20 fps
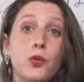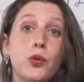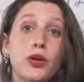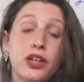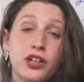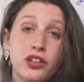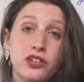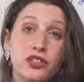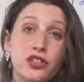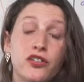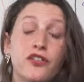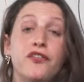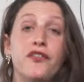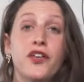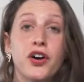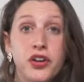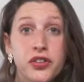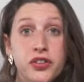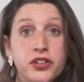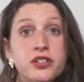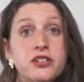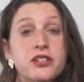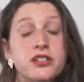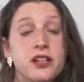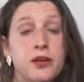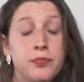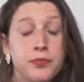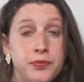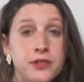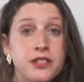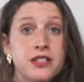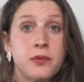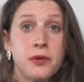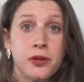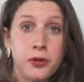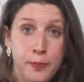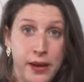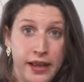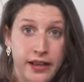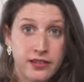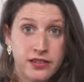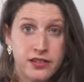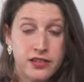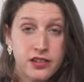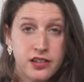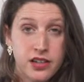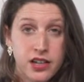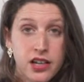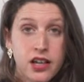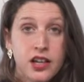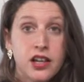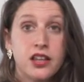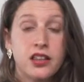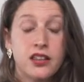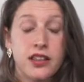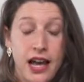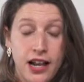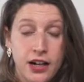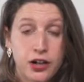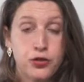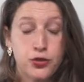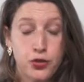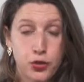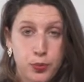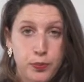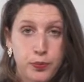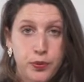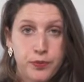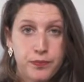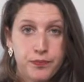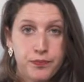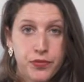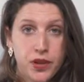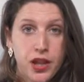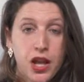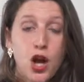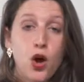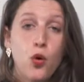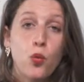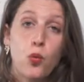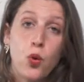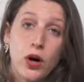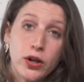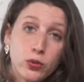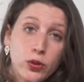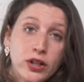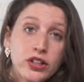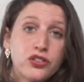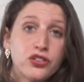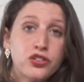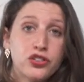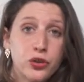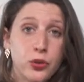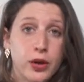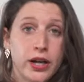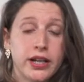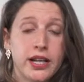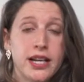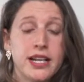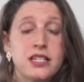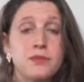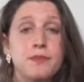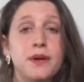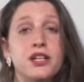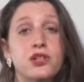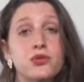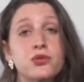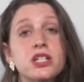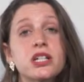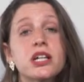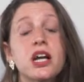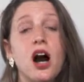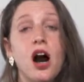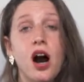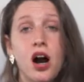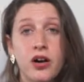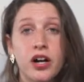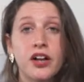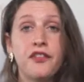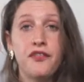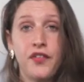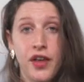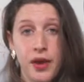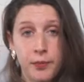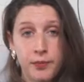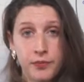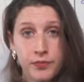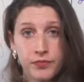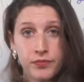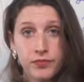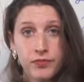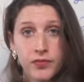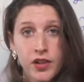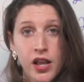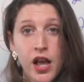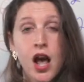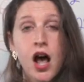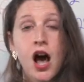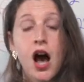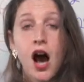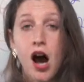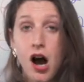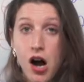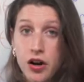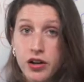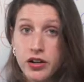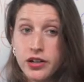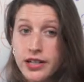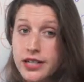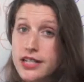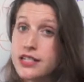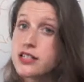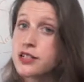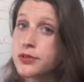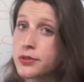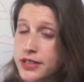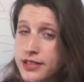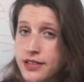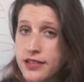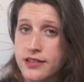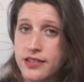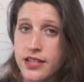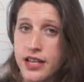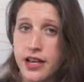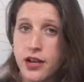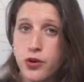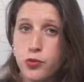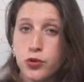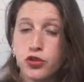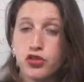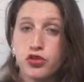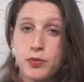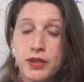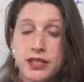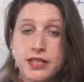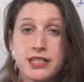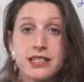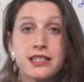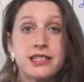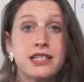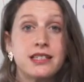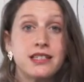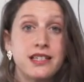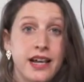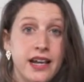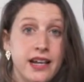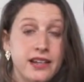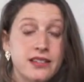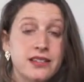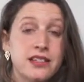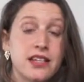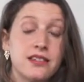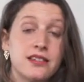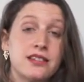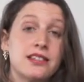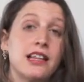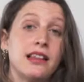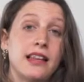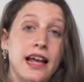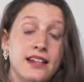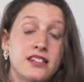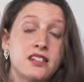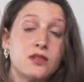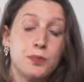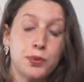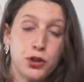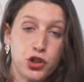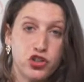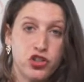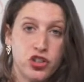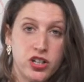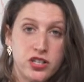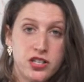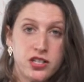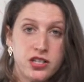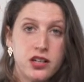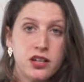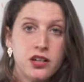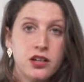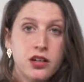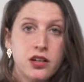we need to further segment that group. One way to do it is by using RFM. R is the recency, which means the day since the last purchase.